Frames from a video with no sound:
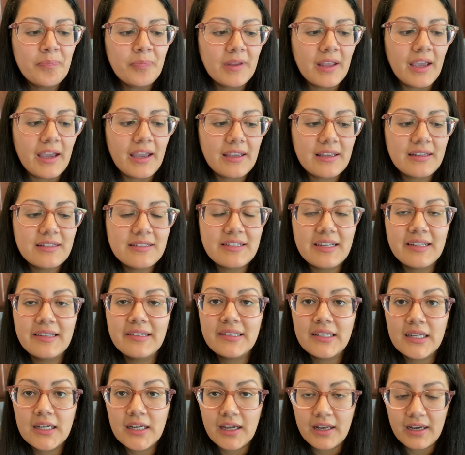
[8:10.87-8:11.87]
I can taste
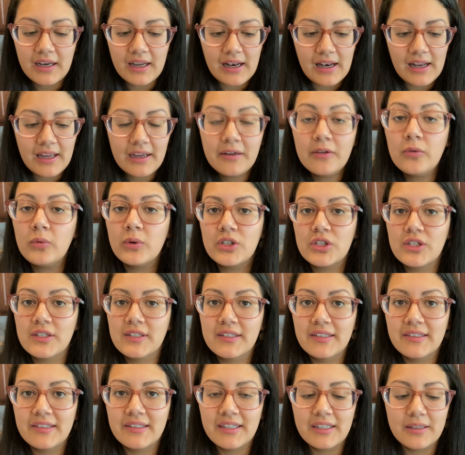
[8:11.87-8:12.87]
the canela, which is the
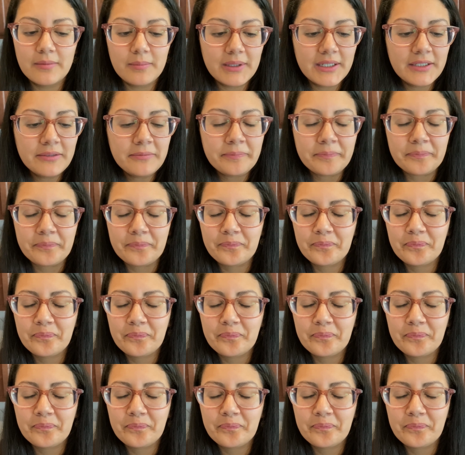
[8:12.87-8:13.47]
cinnamon,